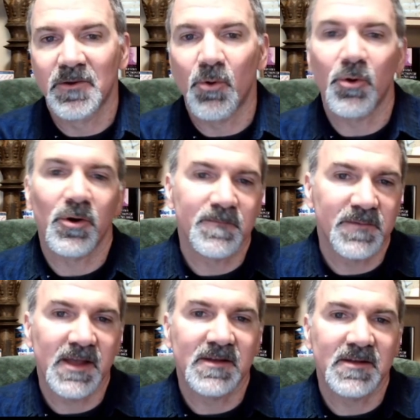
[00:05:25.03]
or
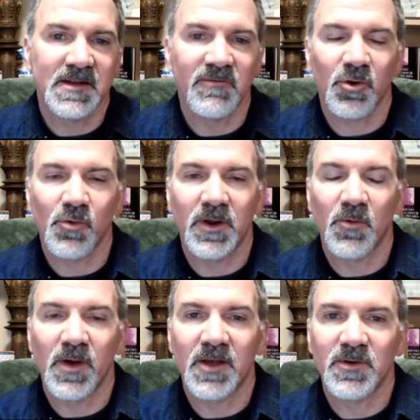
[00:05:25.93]
they give their queen
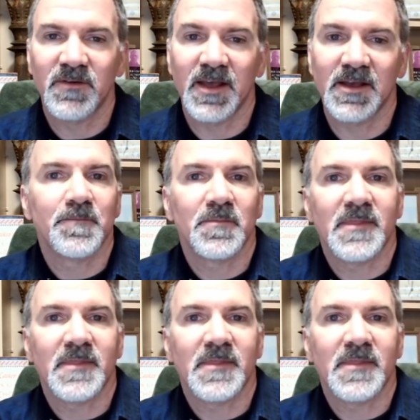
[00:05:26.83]
away and we take it.